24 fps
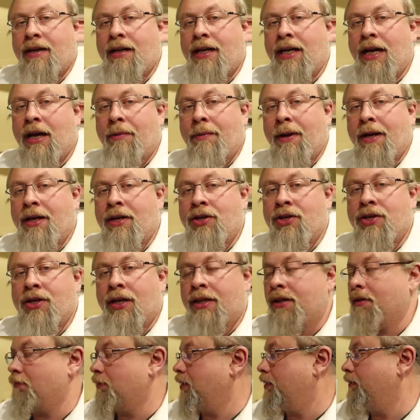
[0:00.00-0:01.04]
And now we can
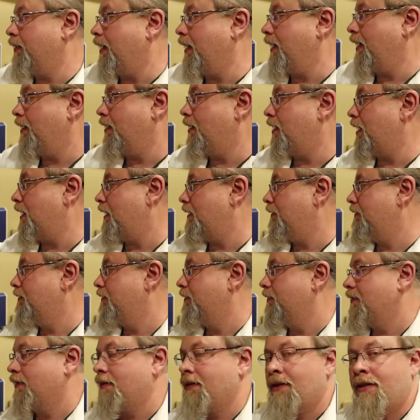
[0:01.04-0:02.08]
shut the Bluetti
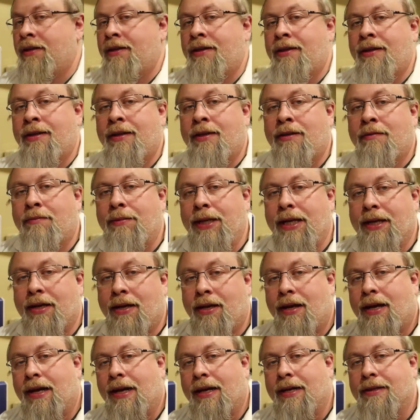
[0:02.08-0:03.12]
off.
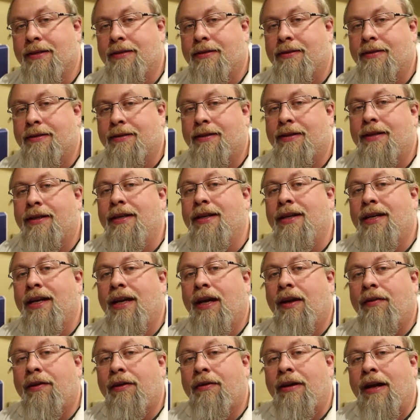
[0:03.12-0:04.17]
Because
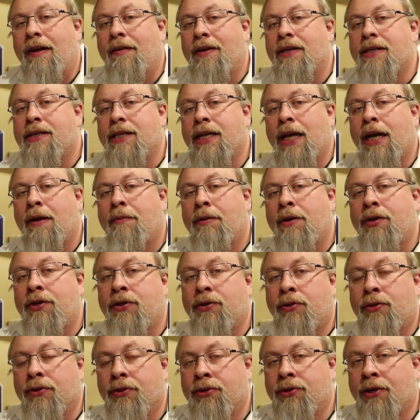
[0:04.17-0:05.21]
if you have it set up on
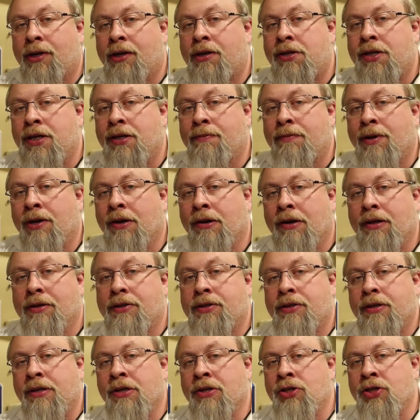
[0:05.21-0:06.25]
dual charging mode,
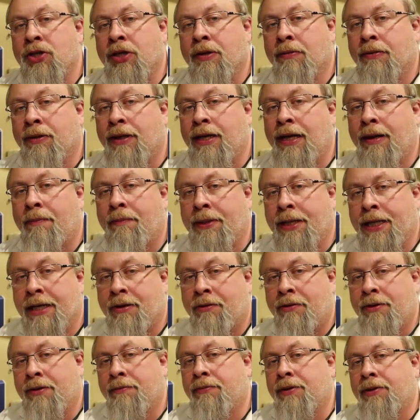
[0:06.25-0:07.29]
as soon as you apply
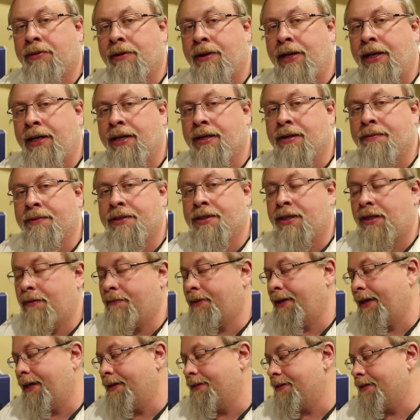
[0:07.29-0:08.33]
power, the Bluetti comes on
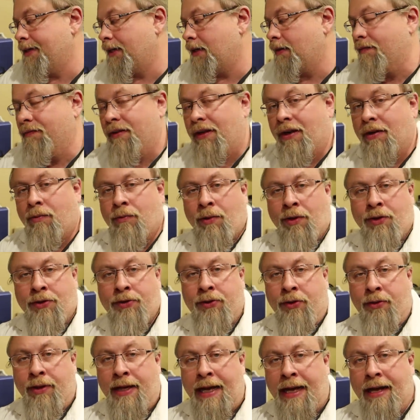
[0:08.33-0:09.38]
by itself. Now, it
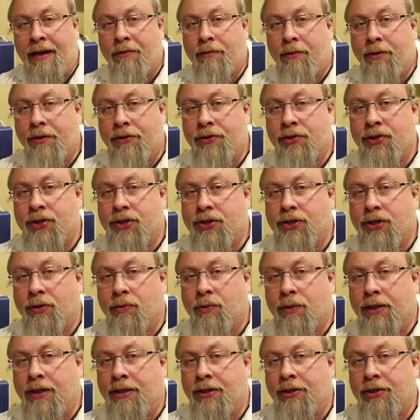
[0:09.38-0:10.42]
won't do that with just the
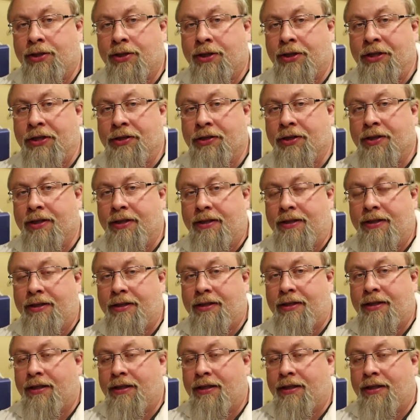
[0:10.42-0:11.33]
one charger.